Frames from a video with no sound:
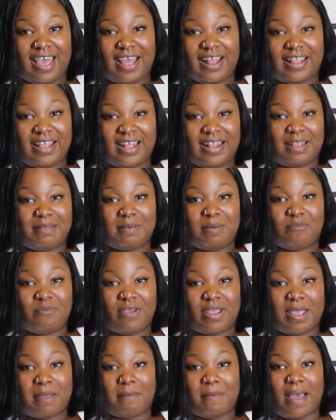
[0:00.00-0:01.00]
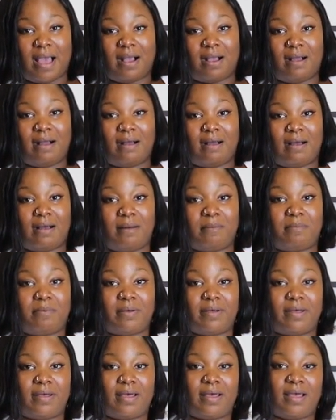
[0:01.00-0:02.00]
And then let me bring it back up.
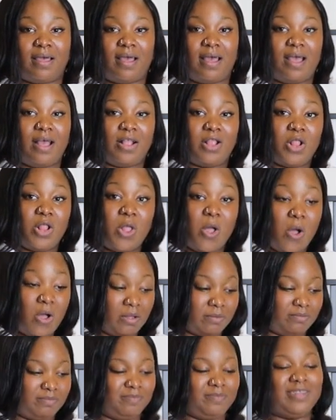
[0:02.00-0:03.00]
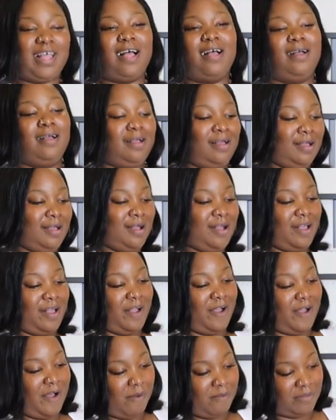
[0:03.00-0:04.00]
Look.
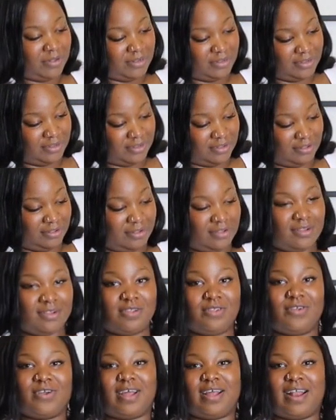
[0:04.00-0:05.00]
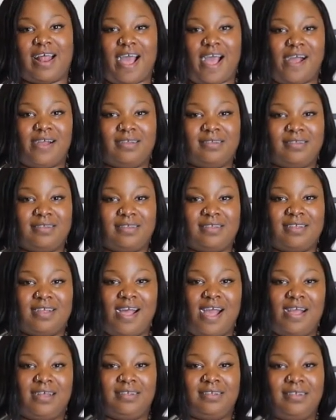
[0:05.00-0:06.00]
Come on. Look at that.
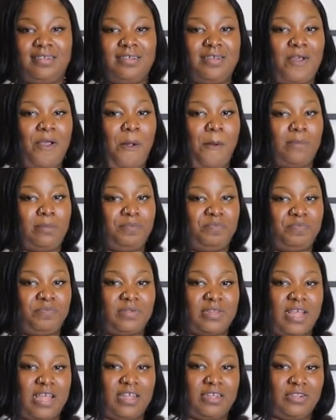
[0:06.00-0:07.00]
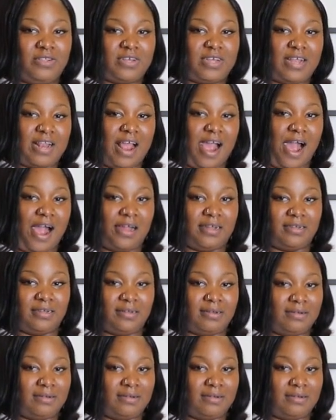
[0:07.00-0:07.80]
Like, look at that.